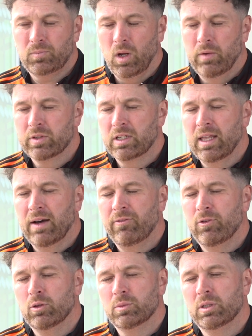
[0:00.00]
Obviously, that
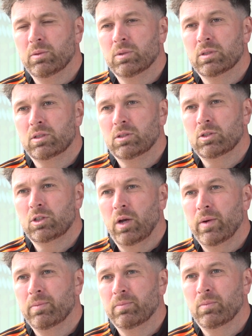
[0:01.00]
form she was
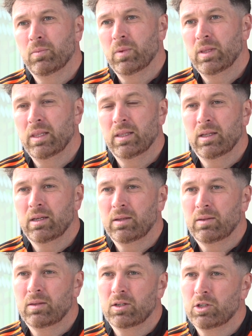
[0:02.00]
showing within the
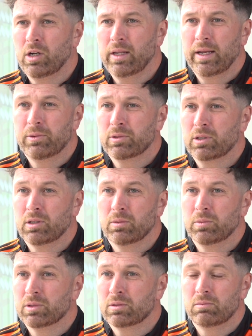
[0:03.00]
Charlotte Edwards Cup
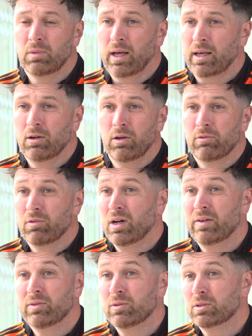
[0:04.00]
was like
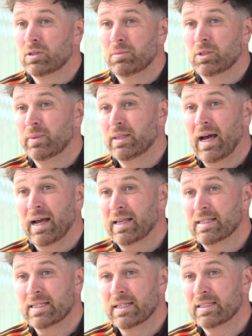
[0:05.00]
unrivaled. To be that
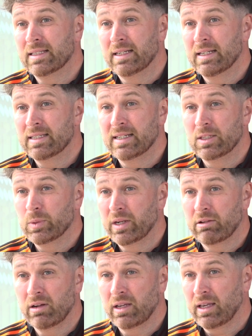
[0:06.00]
consistent in
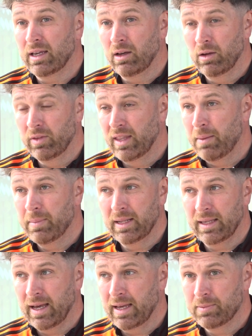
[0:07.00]
T20 cricket over that many
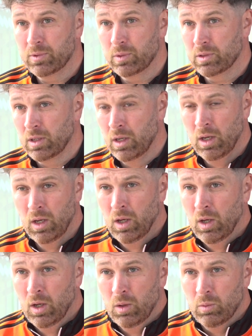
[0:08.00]
games was
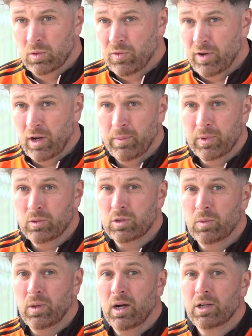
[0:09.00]
phenomenal to
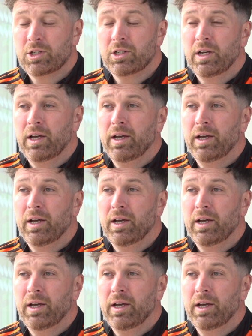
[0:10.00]
watch.